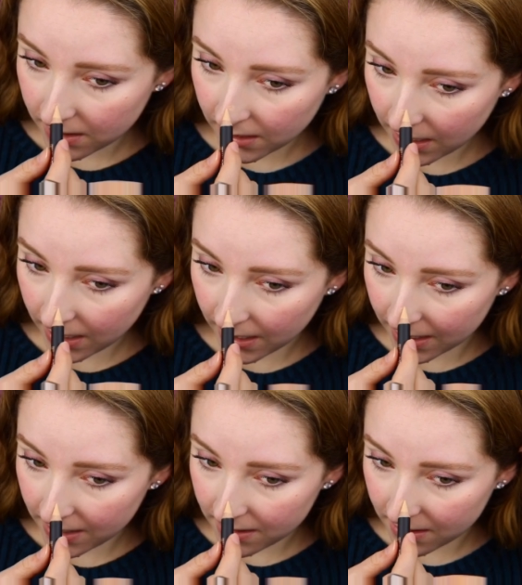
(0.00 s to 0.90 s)

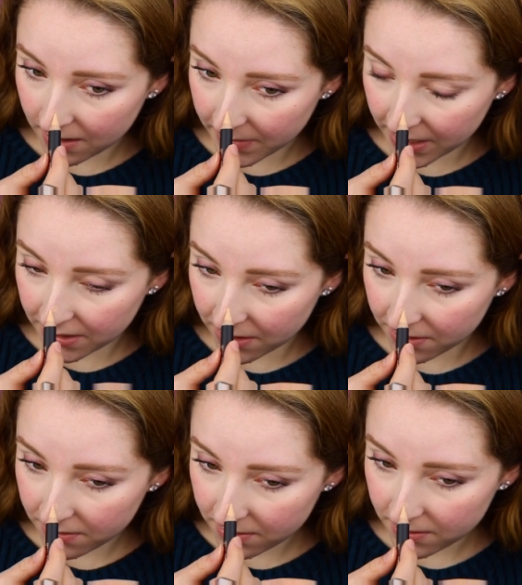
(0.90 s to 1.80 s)
cut on my
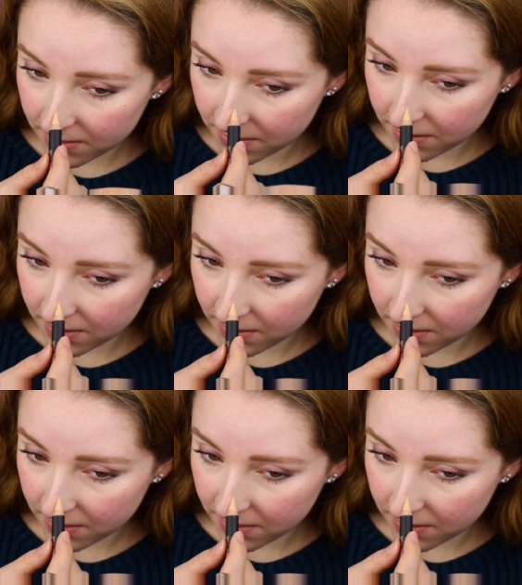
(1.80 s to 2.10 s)
nose.